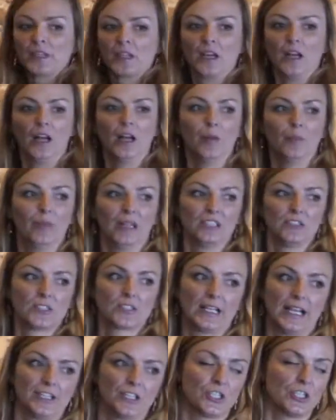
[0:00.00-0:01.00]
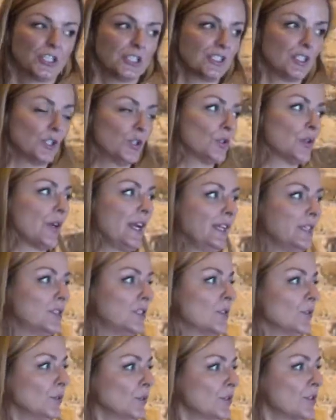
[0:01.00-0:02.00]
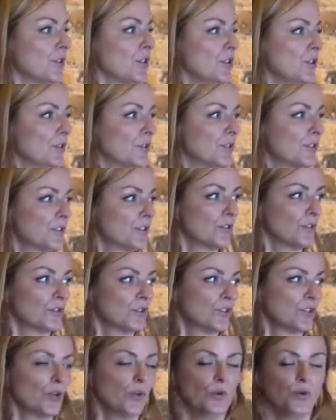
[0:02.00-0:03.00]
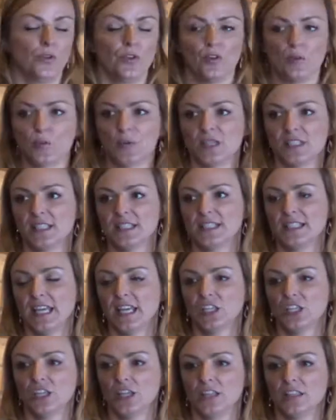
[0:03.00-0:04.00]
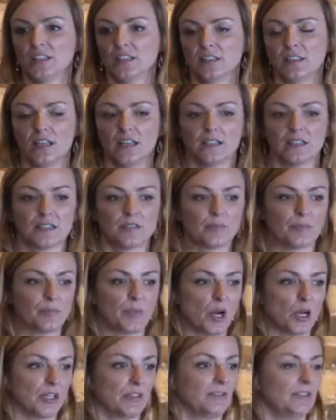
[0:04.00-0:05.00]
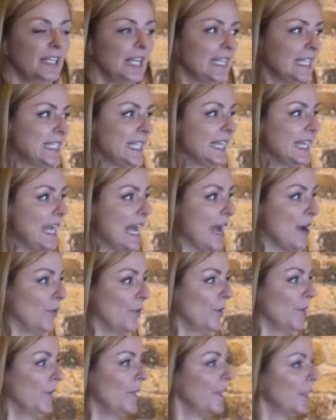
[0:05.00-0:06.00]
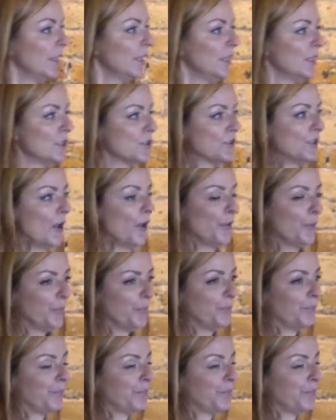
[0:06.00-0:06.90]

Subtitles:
And SlideShare is a great tool to use to show your presentations. It's part of LinkedIn now. So